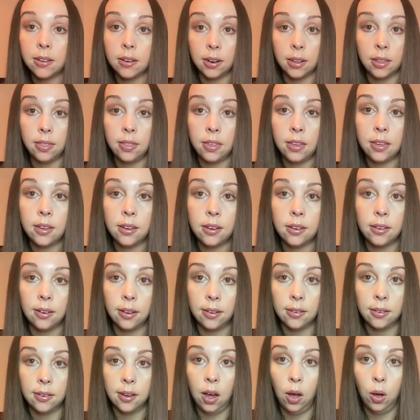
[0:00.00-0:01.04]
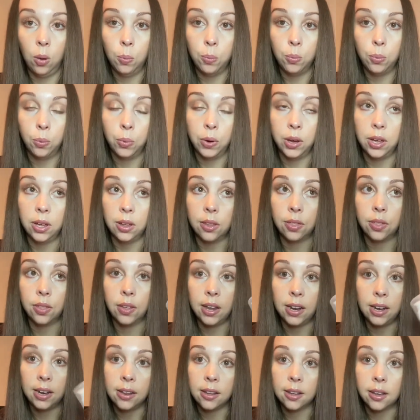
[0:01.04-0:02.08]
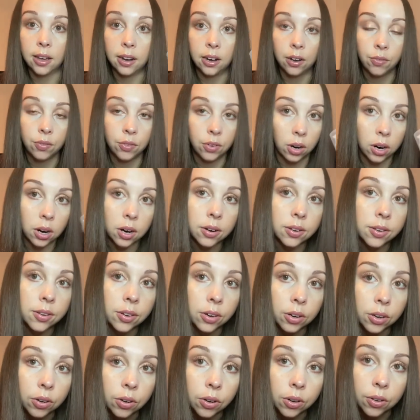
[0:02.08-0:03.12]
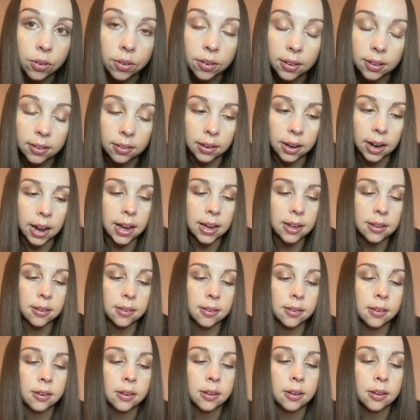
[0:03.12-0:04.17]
I think it does help with any kind of dark circles because it has